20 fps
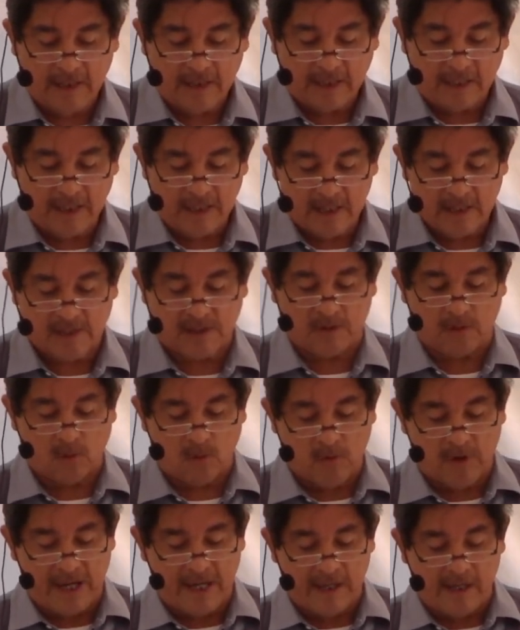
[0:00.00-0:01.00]
He is
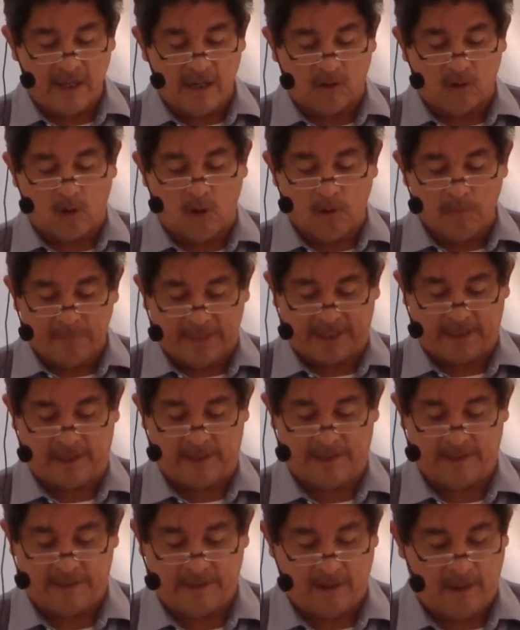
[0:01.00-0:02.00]
always
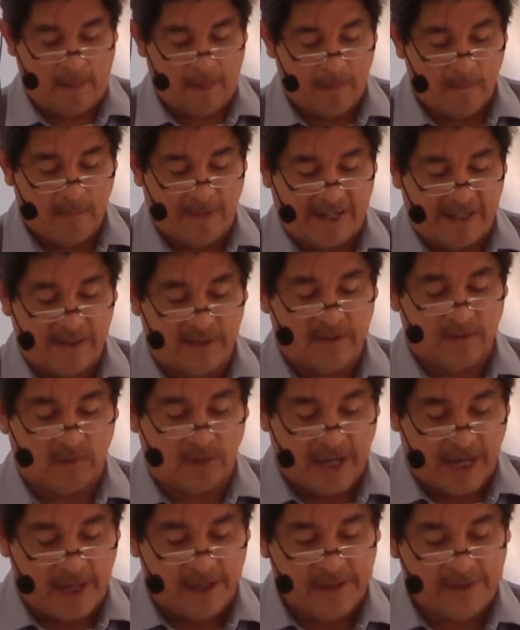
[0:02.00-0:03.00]
accompanied by
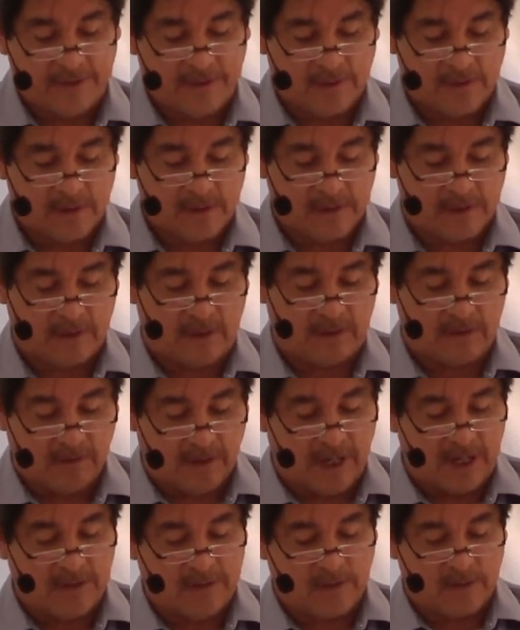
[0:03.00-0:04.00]

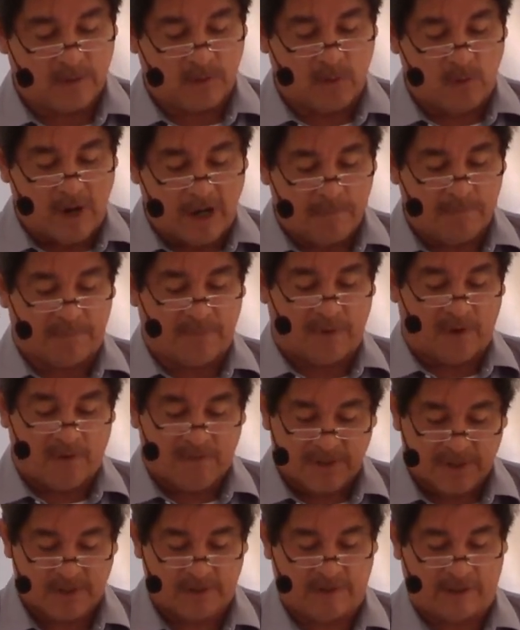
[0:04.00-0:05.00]
educators who are
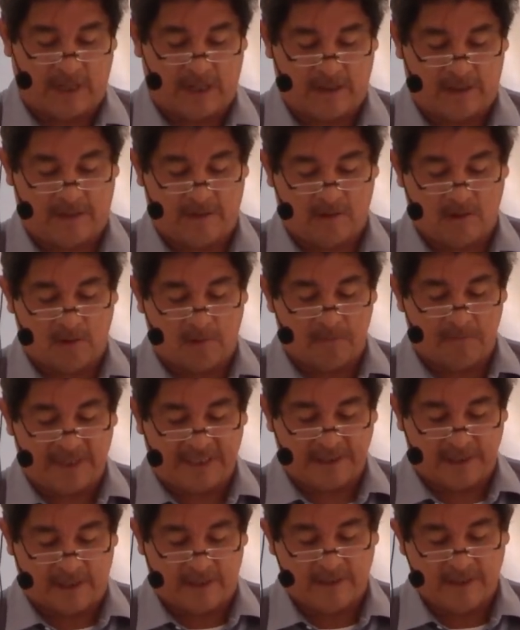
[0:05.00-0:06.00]
professionally
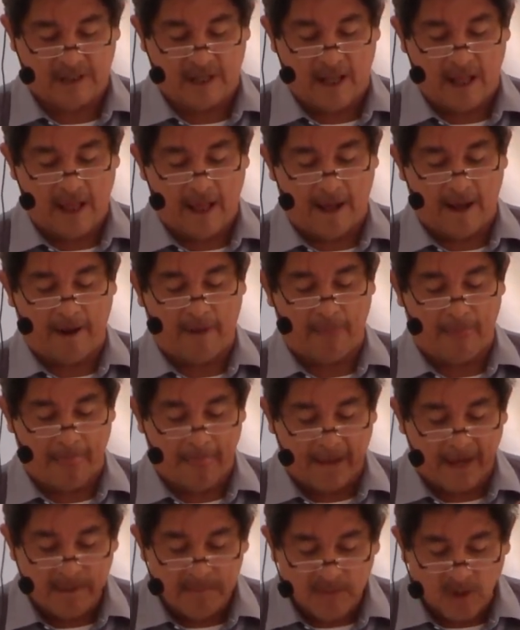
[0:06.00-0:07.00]
competent
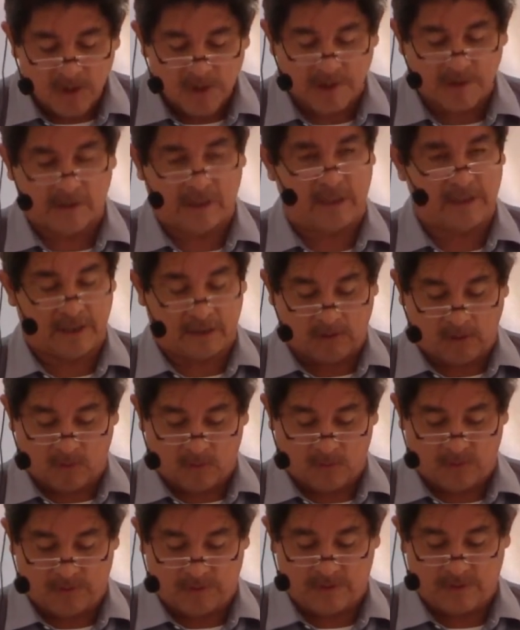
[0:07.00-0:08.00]
and emotionally
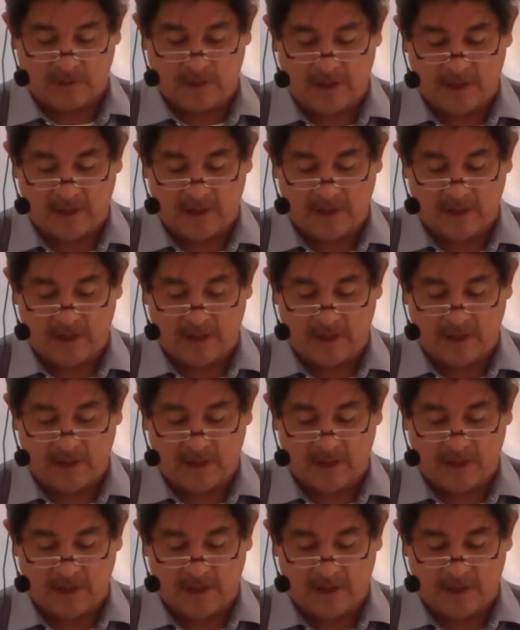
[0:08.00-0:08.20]
close.